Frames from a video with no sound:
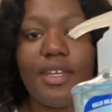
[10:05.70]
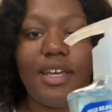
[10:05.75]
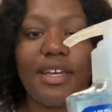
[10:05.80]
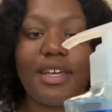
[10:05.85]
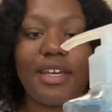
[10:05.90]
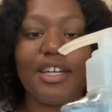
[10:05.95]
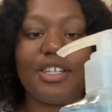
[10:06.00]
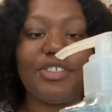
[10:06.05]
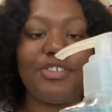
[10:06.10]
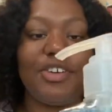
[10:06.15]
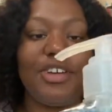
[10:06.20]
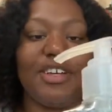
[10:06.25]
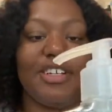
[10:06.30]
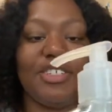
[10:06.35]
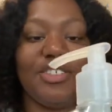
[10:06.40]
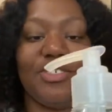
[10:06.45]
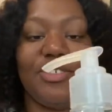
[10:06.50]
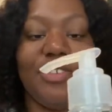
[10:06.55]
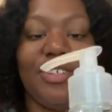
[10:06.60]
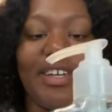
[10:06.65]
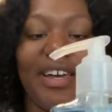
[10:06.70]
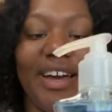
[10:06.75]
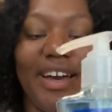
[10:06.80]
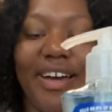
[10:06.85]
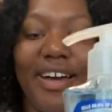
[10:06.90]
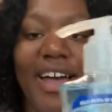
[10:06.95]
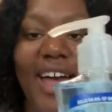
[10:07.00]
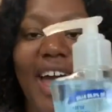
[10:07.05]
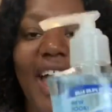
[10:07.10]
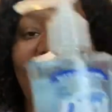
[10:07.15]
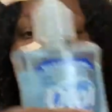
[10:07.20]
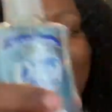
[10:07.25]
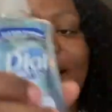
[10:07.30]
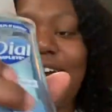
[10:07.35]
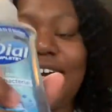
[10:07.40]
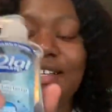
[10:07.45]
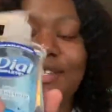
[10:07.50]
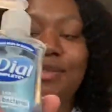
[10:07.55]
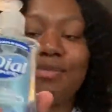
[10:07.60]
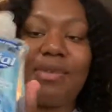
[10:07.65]
Kendrea is showing y'all. I
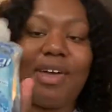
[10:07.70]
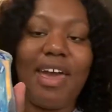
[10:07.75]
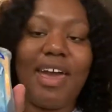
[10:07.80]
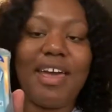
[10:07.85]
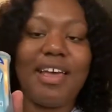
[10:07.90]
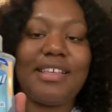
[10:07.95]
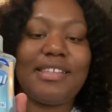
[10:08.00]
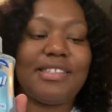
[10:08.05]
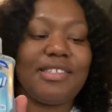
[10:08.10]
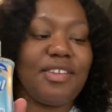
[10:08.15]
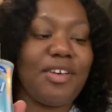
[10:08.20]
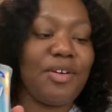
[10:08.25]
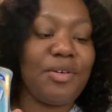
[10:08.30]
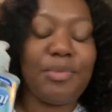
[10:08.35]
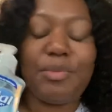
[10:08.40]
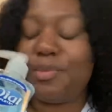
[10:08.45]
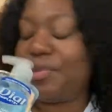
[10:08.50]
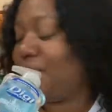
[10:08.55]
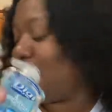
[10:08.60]
got some hand soap